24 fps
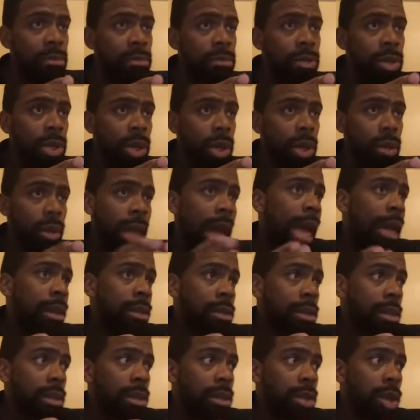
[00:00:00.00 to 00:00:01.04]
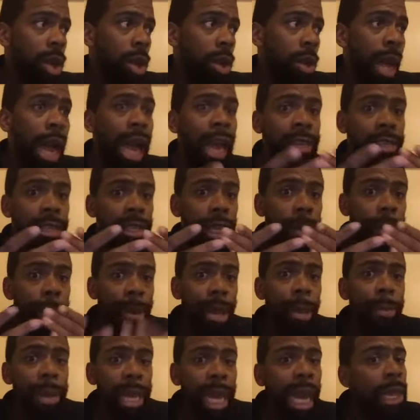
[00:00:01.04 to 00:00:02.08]
you know, actually, you know, actually
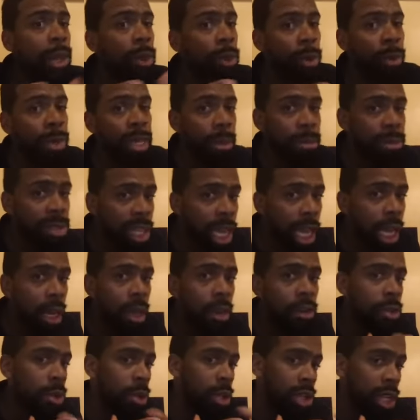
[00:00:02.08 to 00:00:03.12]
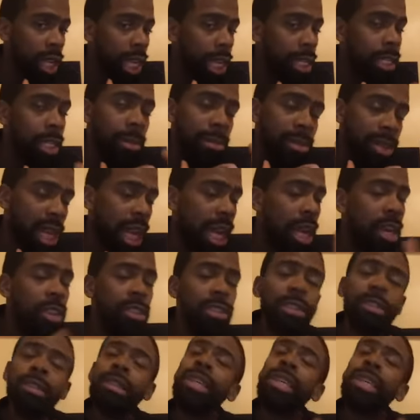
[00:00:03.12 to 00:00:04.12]
pimping out the women themselves or the kids themselves.